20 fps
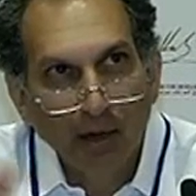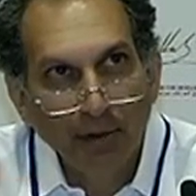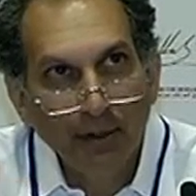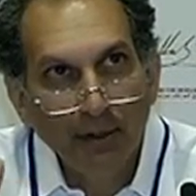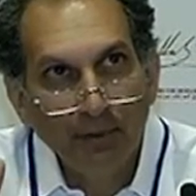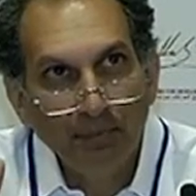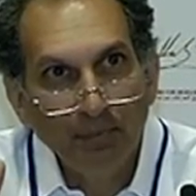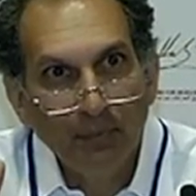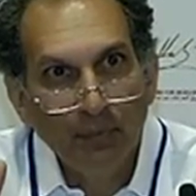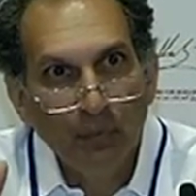
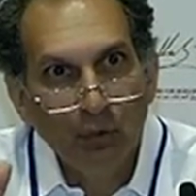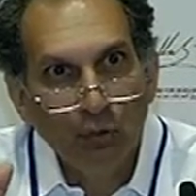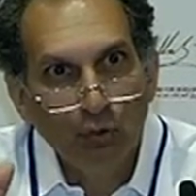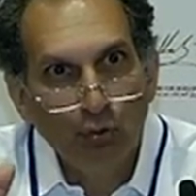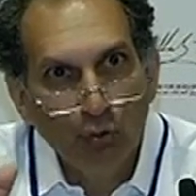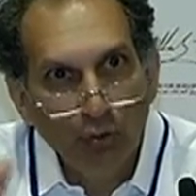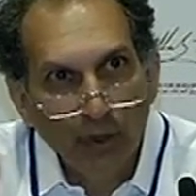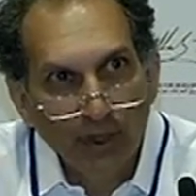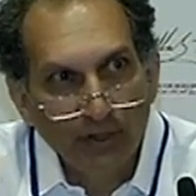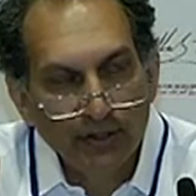other
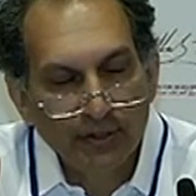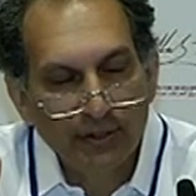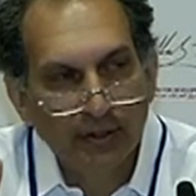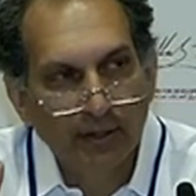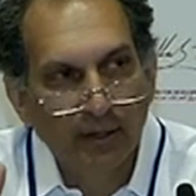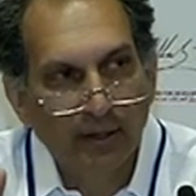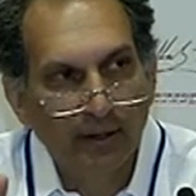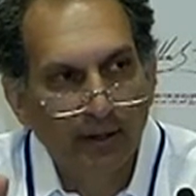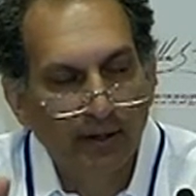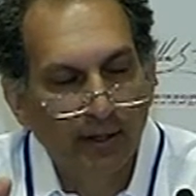
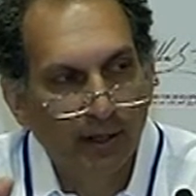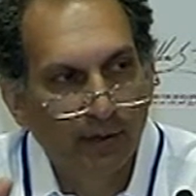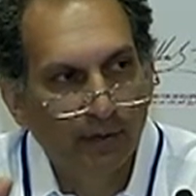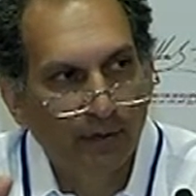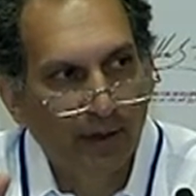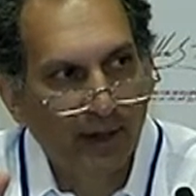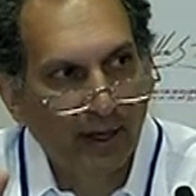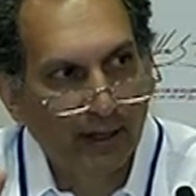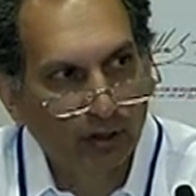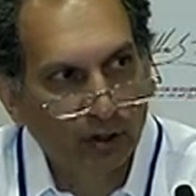reason, I think,
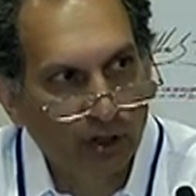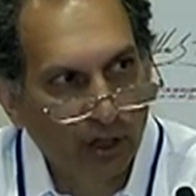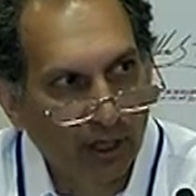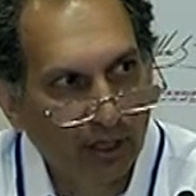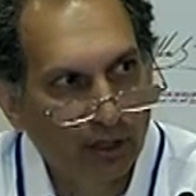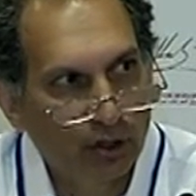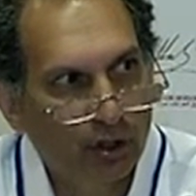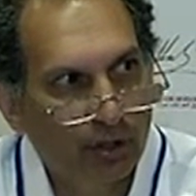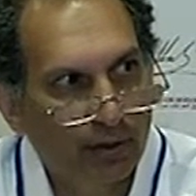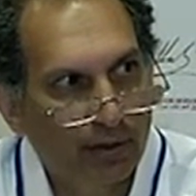for that
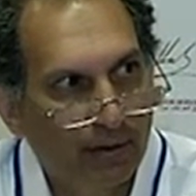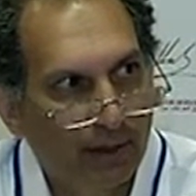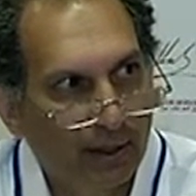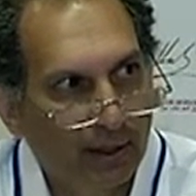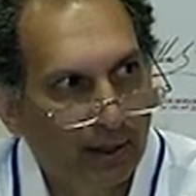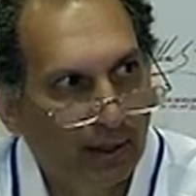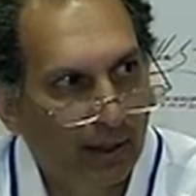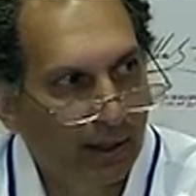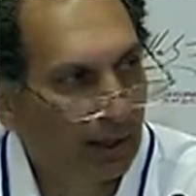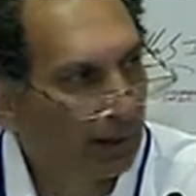change in
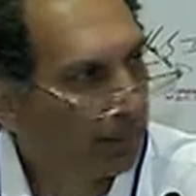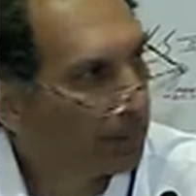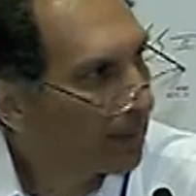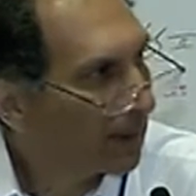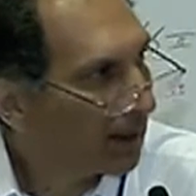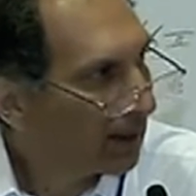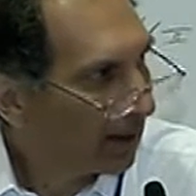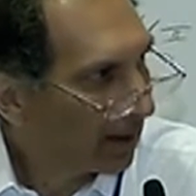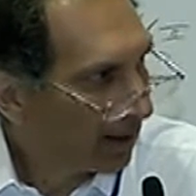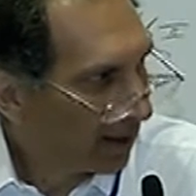thinking
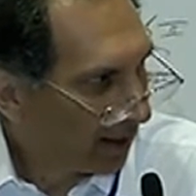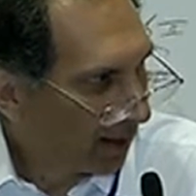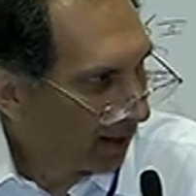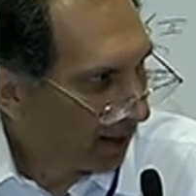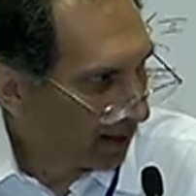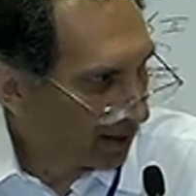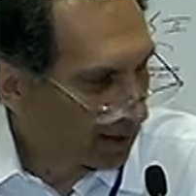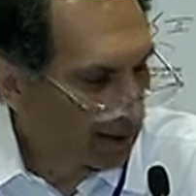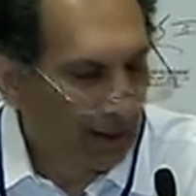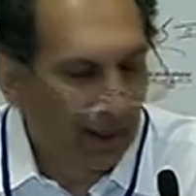
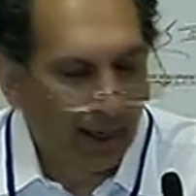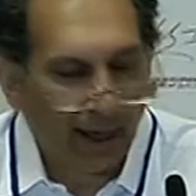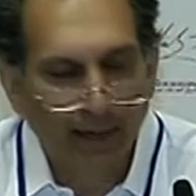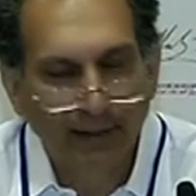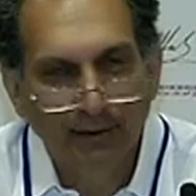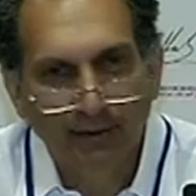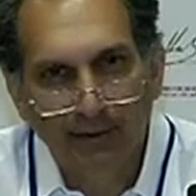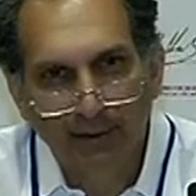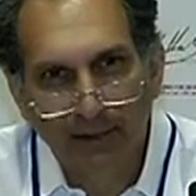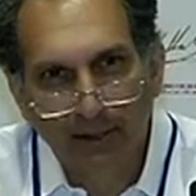is
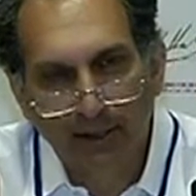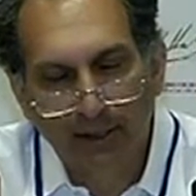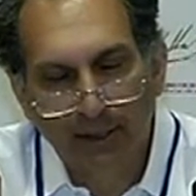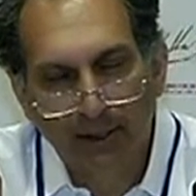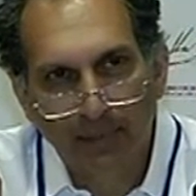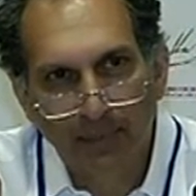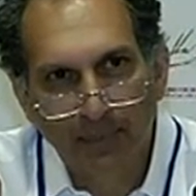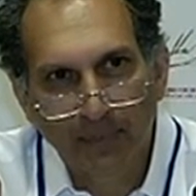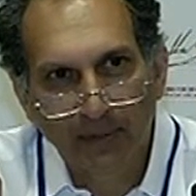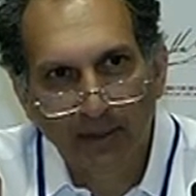that
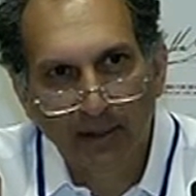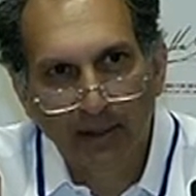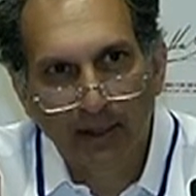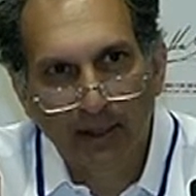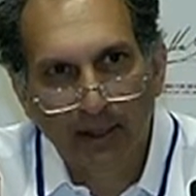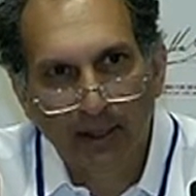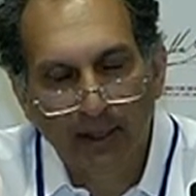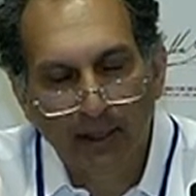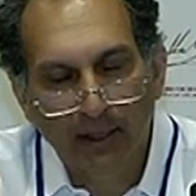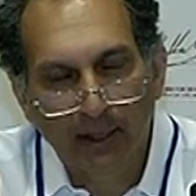uh,
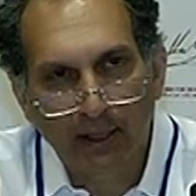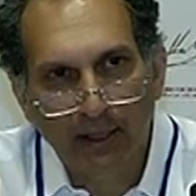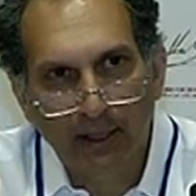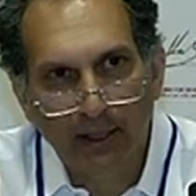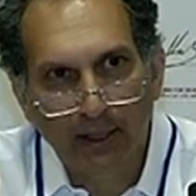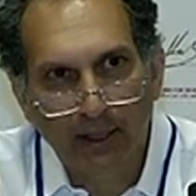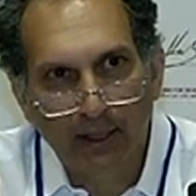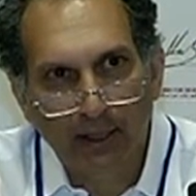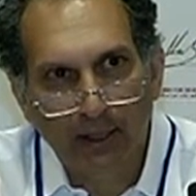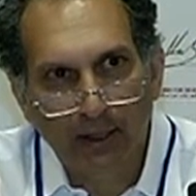
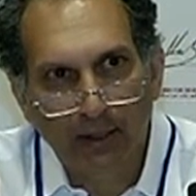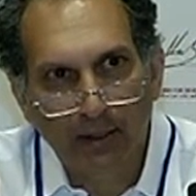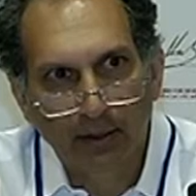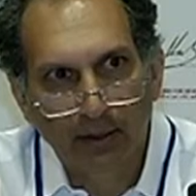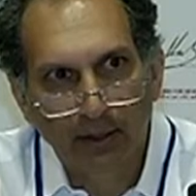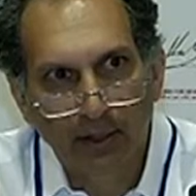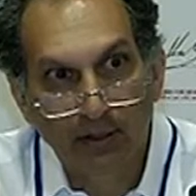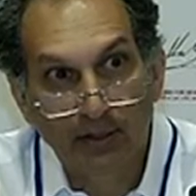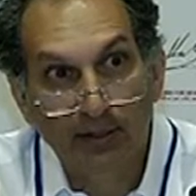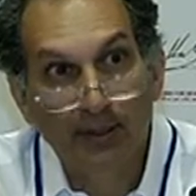uh,
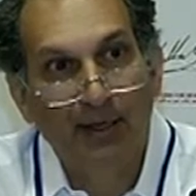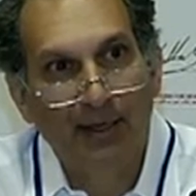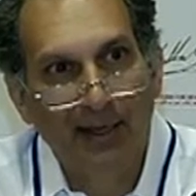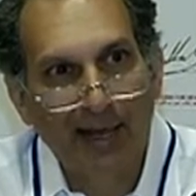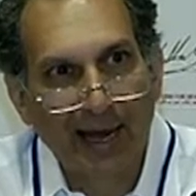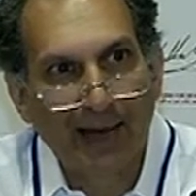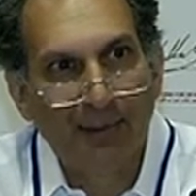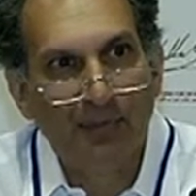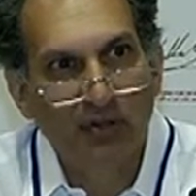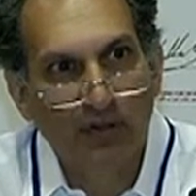is the
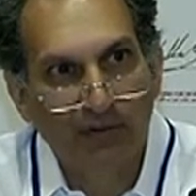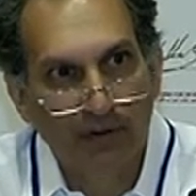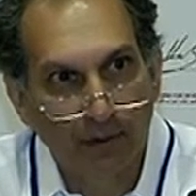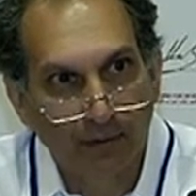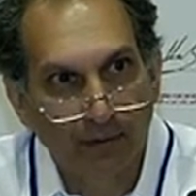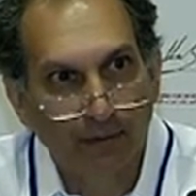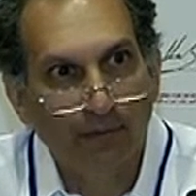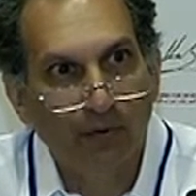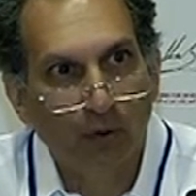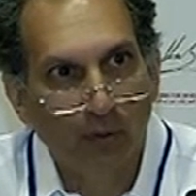collapse of
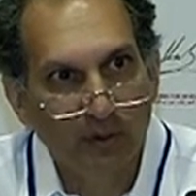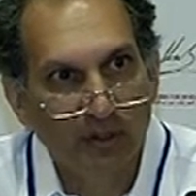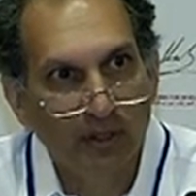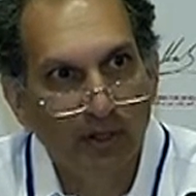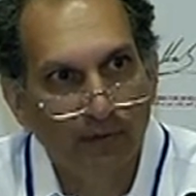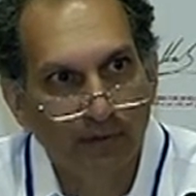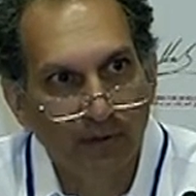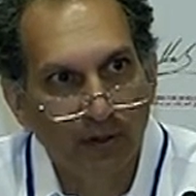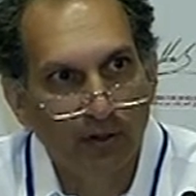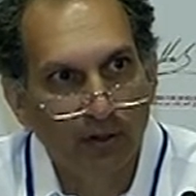the former
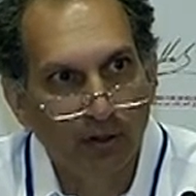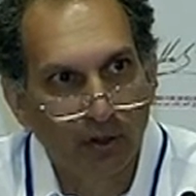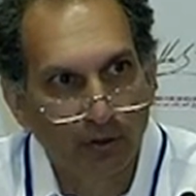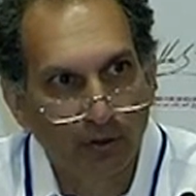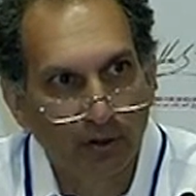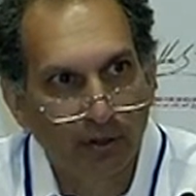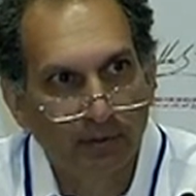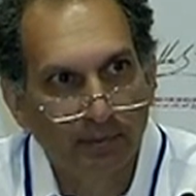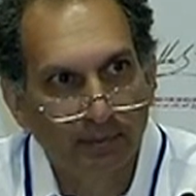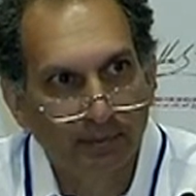Soviet
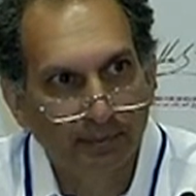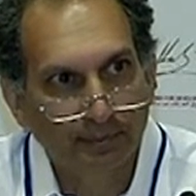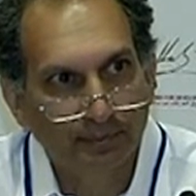Union.